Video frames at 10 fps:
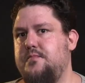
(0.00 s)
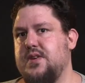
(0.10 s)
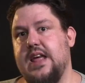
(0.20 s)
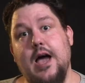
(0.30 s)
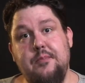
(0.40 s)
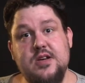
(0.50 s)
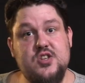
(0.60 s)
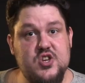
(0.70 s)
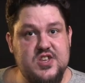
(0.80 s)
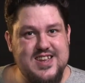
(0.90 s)
But Herpa
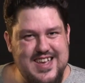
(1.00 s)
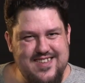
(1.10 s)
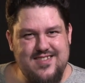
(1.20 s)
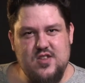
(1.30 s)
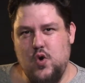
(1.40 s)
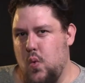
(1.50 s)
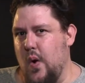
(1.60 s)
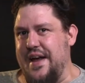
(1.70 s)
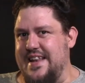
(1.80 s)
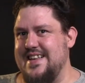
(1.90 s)
just isn't
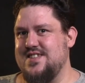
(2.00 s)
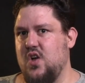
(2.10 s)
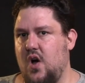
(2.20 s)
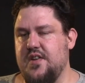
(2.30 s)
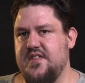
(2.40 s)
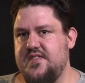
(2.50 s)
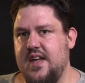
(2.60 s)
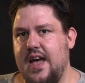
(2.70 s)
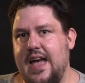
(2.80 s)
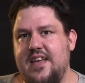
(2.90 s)
quite as honest
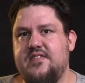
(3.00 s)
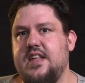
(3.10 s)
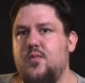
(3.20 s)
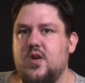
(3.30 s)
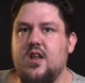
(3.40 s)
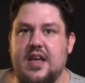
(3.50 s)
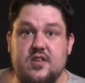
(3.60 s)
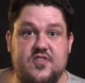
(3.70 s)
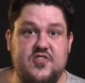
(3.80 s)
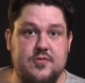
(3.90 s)
as they would like
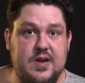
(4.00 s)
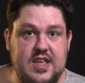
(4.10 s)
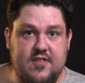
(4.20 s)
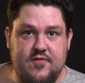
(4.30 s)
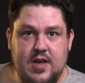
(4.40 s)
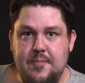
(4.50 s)
us to believe,